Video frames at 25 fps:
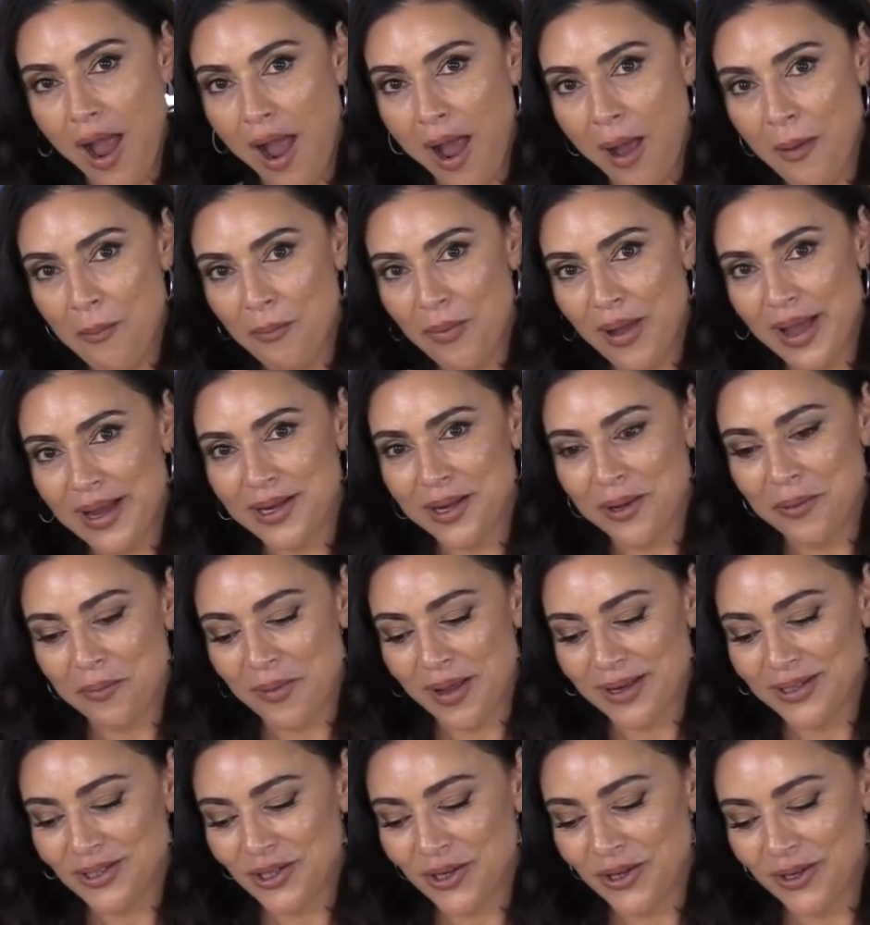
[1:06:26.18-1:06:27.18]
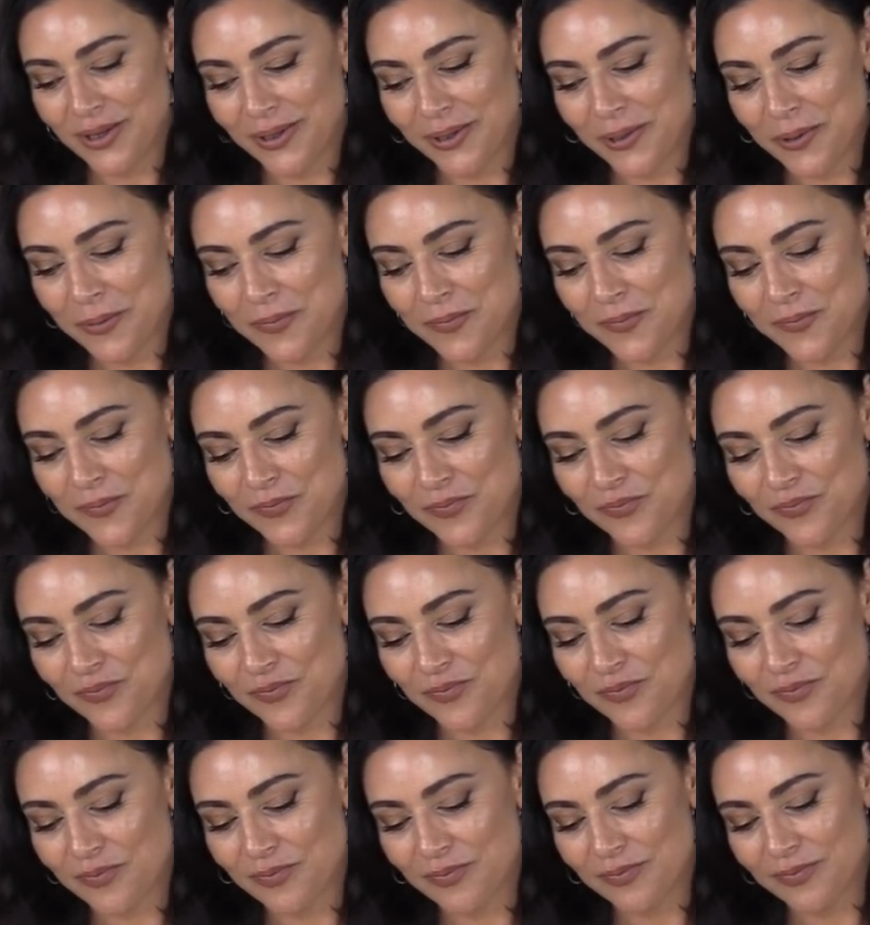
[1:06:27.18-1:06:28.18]
I'm biting my tongue.
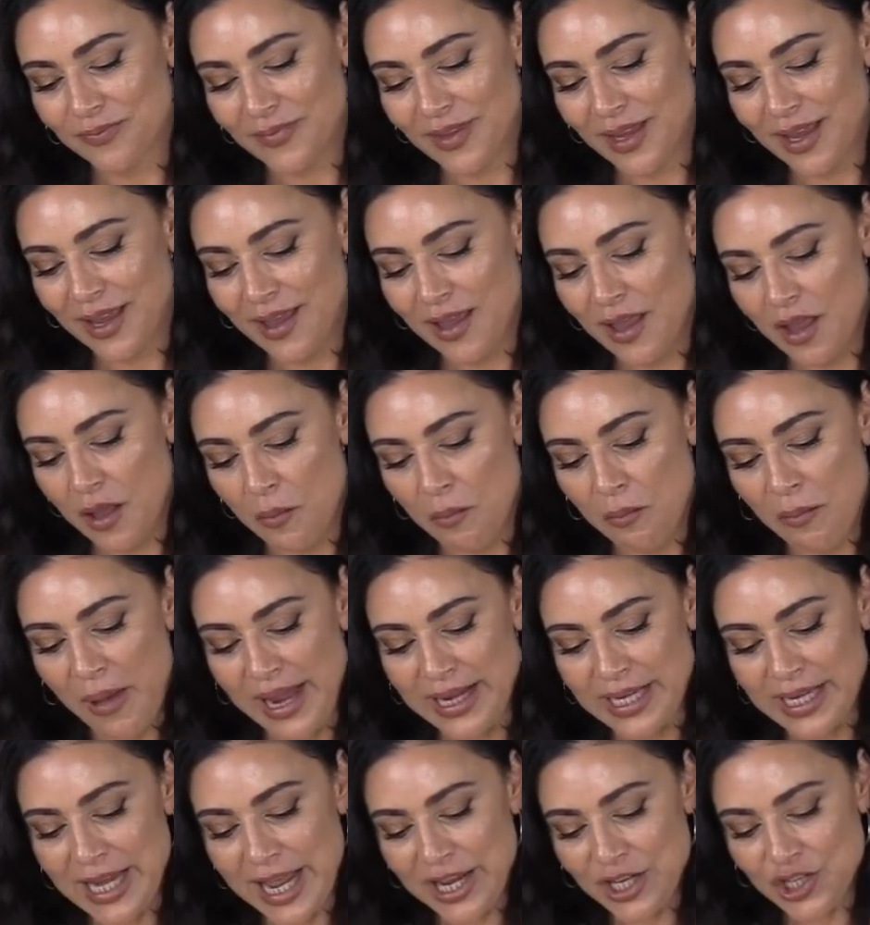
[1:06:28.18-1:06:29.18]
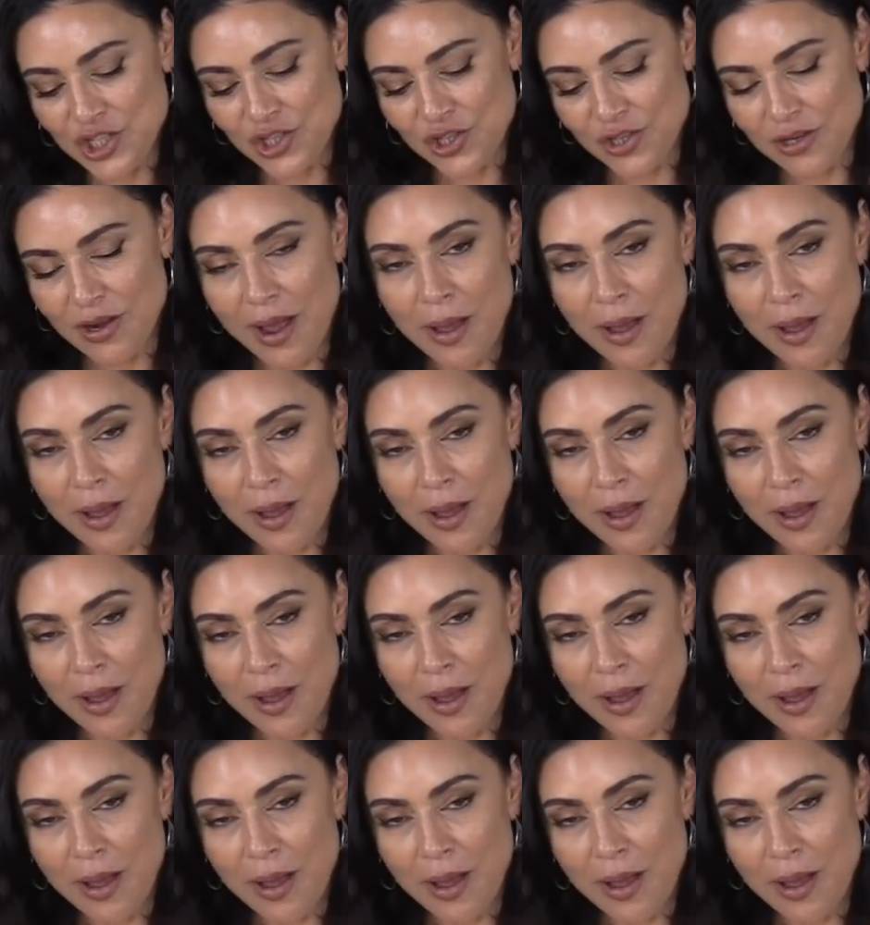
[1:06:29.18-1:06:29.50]
My nature,